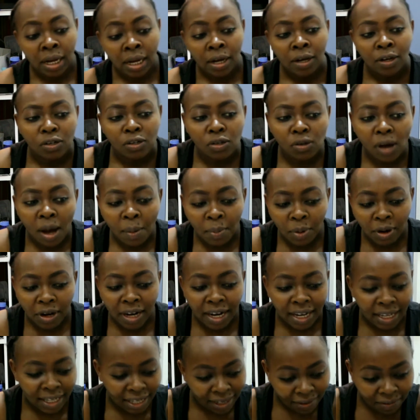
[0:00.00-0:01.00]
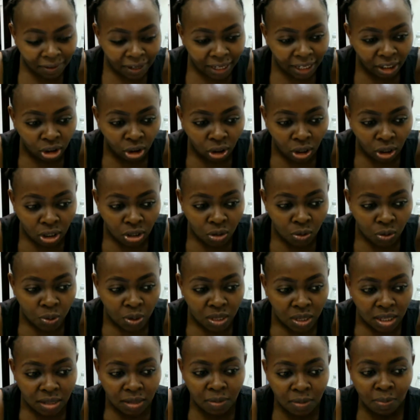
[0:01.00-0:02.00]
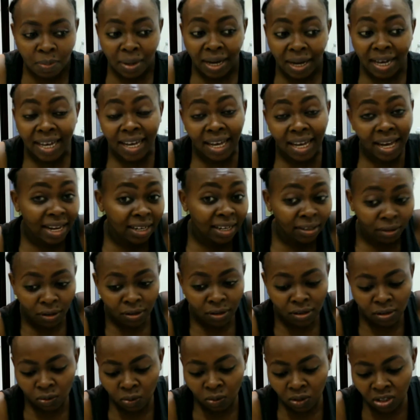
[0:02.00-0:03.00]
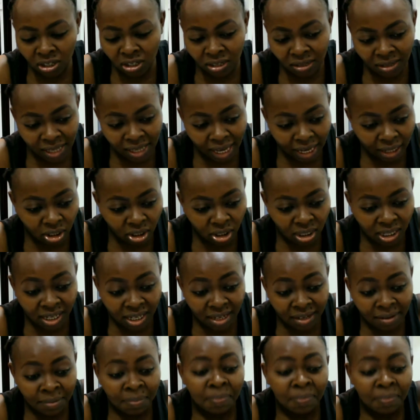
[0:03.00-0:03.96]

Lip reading: So I'm gonna give it a shot with my carrots, which is actually